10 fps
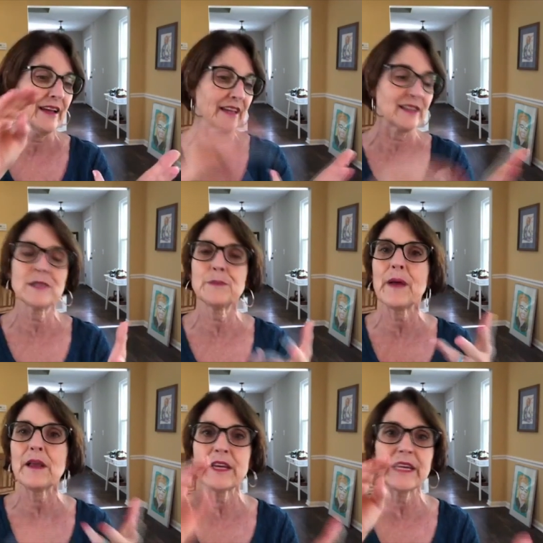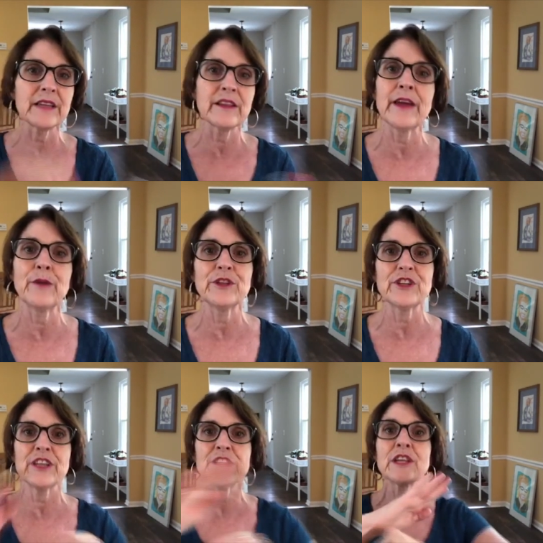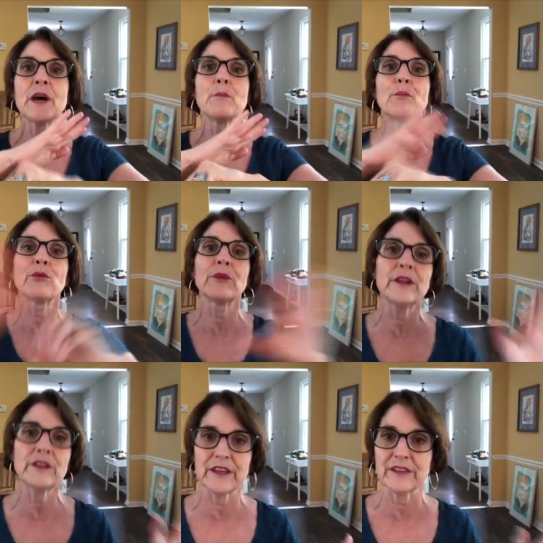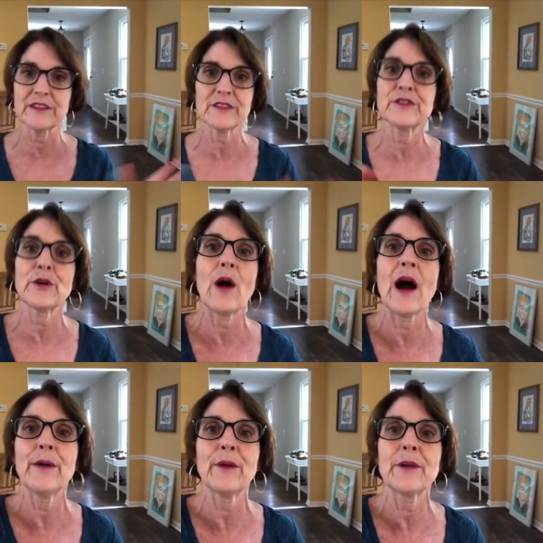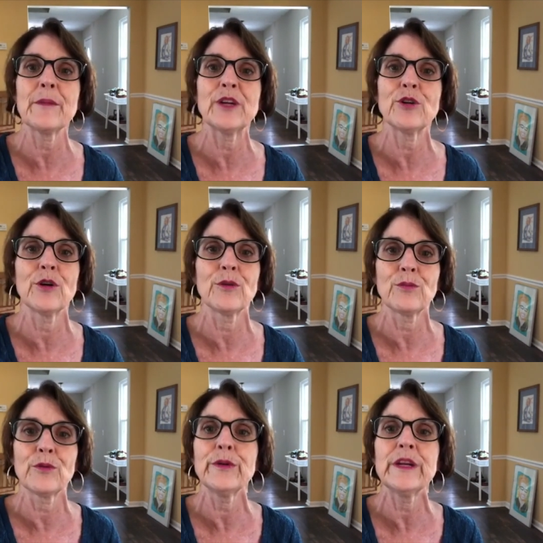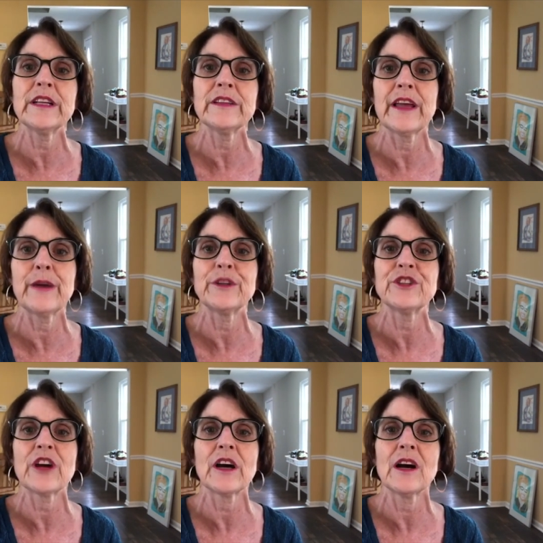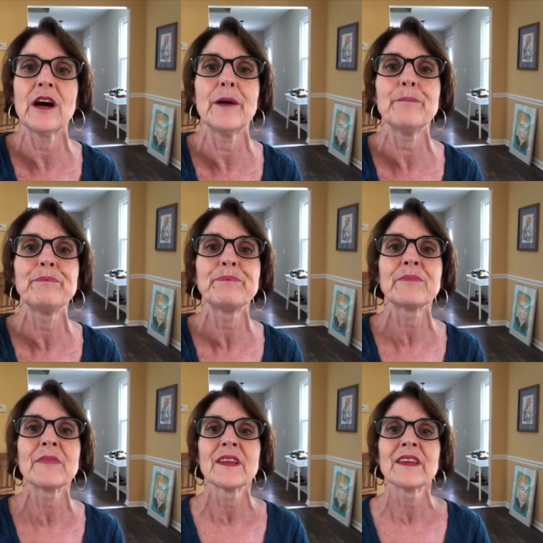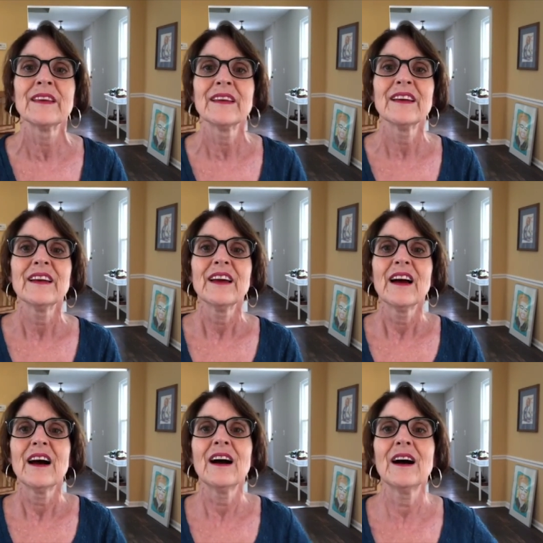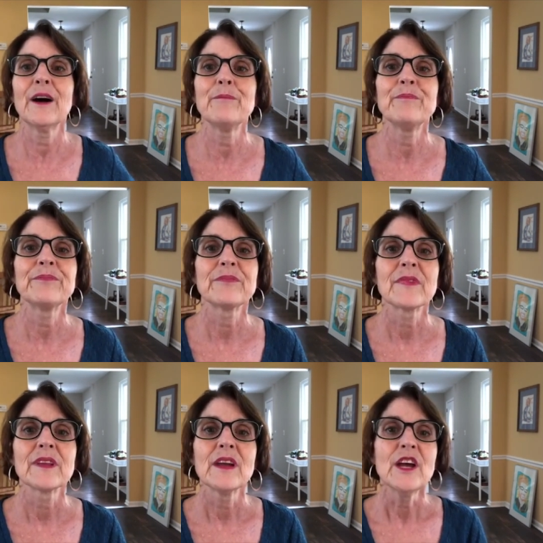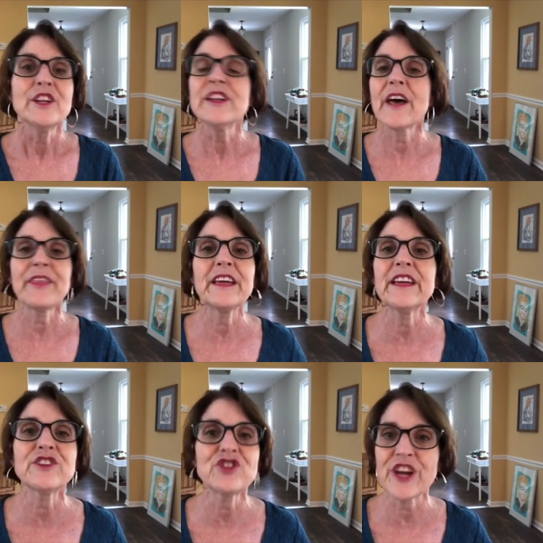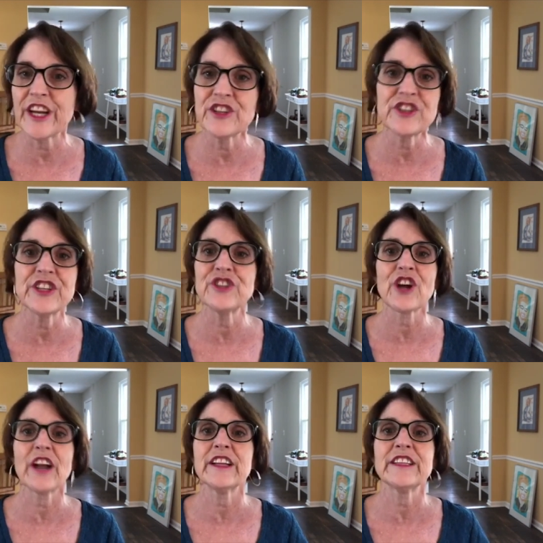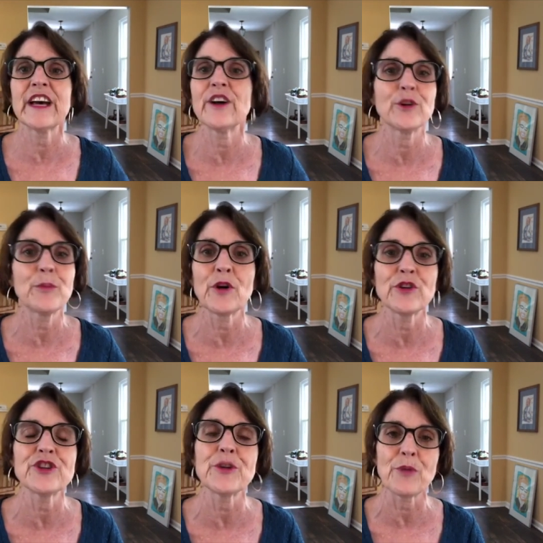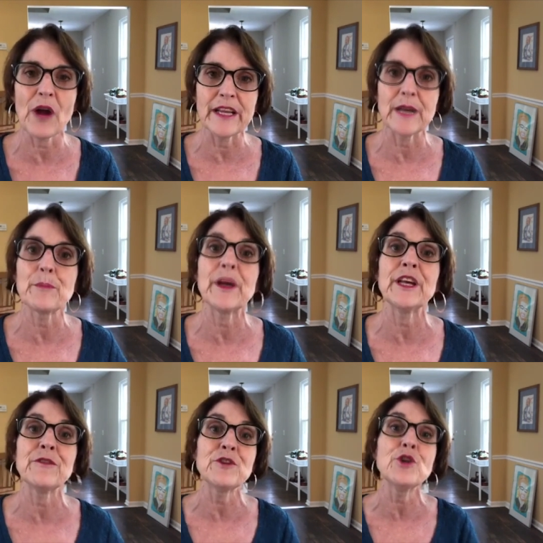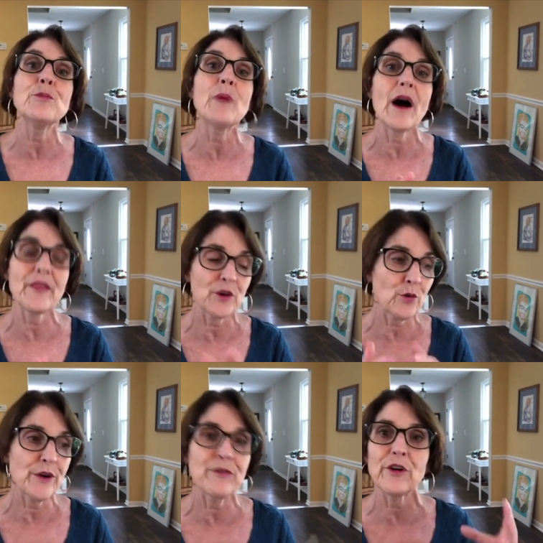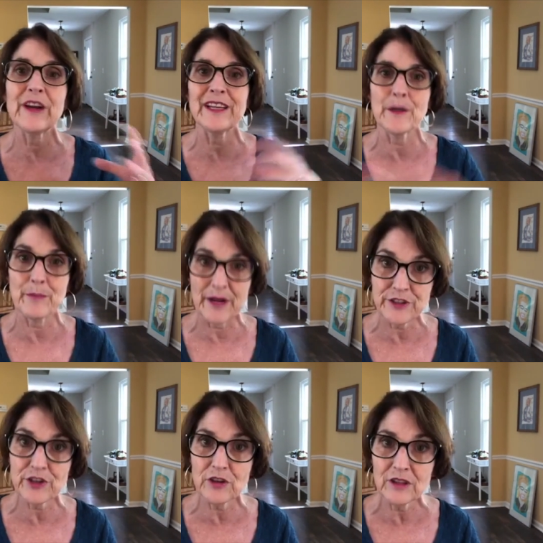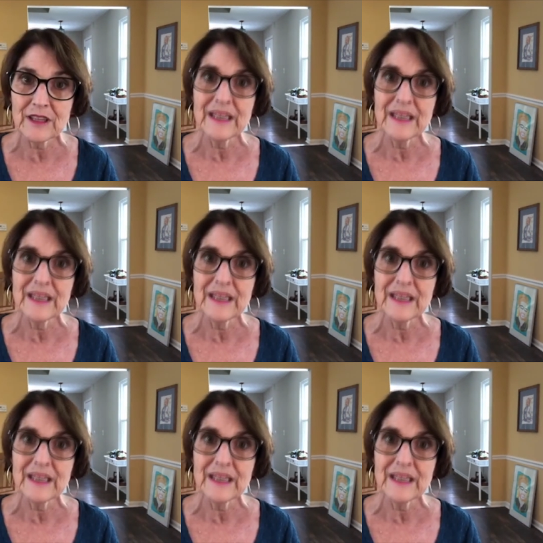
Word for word: and spelling and language is brilliant. So I recommend her, rootedinlanguage.com. Nothing has changed in Jot It Down or Partnership Writing, but if you bought the quiver in a bundle,